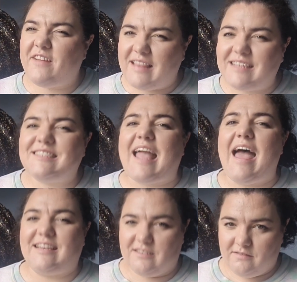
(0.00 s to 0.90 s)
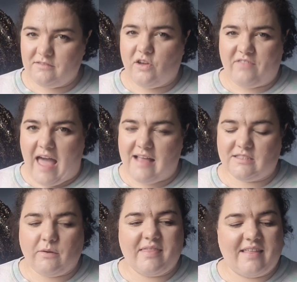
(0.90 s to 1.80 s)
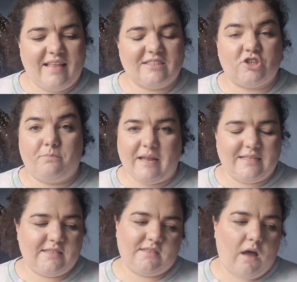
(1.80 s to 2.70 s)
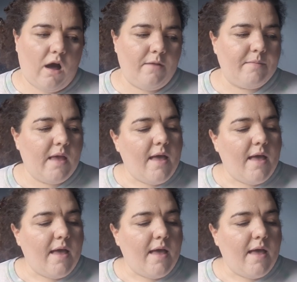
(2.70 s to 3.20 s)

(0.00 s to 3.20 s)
less scared of that. So I think that's a good place to start.